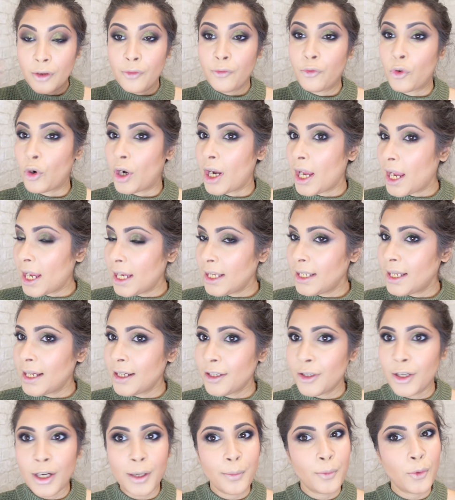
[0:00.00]
For
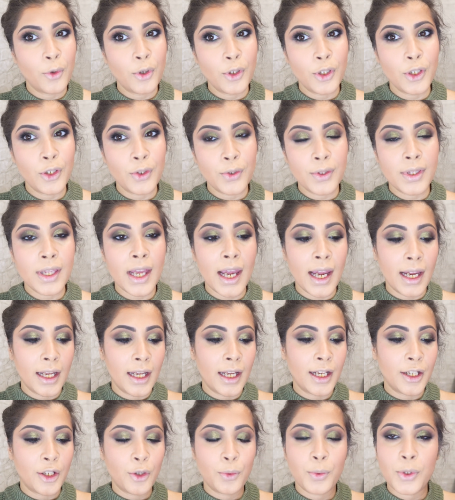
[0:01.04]
highlighter, I'm going to use the
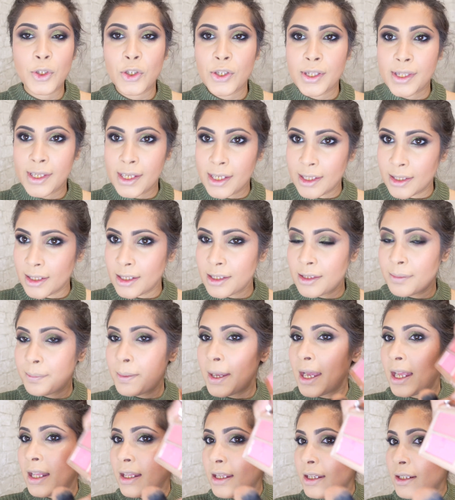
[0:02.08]
highlighter which is in this
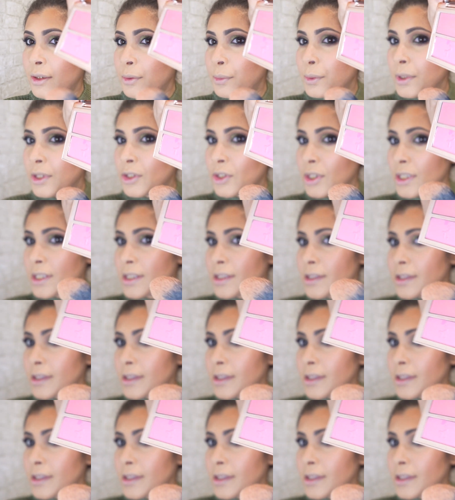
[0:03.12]
palette, which is